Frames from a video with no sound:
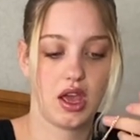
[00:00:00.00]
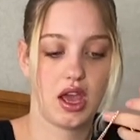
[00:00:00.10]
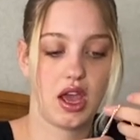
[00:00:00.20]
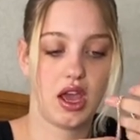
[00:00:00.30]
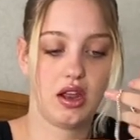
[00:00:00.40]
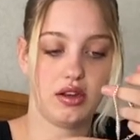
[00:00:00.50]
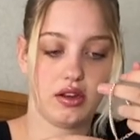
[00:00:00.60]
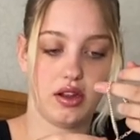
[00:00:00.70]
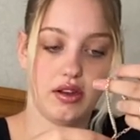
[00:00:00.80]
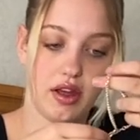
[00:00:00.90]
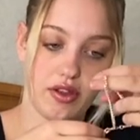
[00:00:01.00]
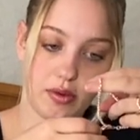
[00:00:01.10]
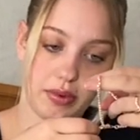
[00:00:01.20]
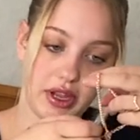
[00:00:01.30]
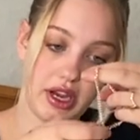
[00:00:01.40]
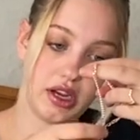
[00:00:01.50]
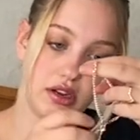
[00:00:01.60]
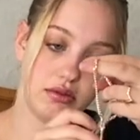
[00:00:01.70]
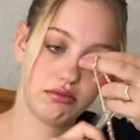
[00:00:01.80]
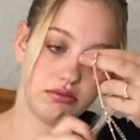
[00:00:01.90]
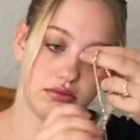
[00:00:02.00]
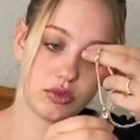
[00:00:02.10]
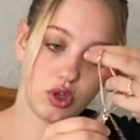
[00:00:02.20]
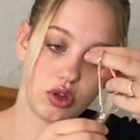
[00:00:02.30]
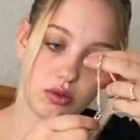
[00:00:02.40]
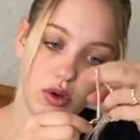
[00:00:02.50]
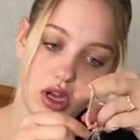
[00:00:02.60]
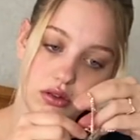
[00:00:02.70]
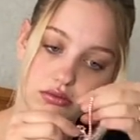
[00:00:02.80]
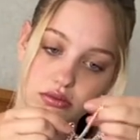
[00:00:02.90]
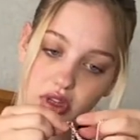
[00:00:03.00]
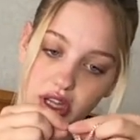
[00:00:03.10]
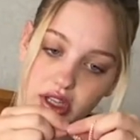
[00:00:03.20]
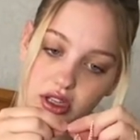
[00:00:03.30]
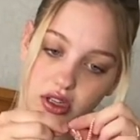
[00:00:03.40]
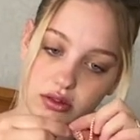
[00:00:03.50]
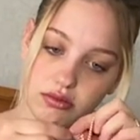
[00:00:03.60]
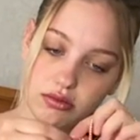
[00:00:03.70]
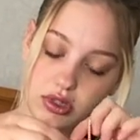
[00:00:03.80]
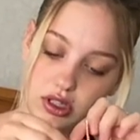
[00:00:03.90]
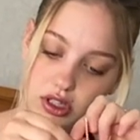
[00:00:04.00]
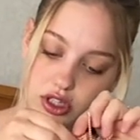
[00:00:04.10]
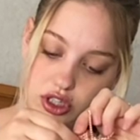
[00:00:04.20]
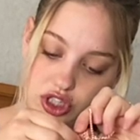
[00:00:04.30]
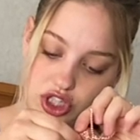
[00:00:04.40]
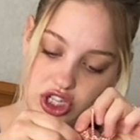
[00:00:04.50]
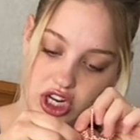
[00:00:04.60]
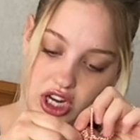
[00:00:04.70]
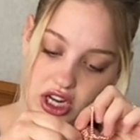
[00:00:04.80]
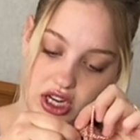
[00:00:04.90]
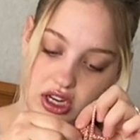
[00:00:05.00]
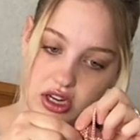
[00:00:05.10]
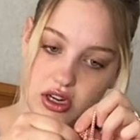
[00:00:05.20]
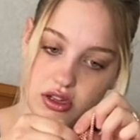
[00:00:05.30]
And another plain gold one, like a chain.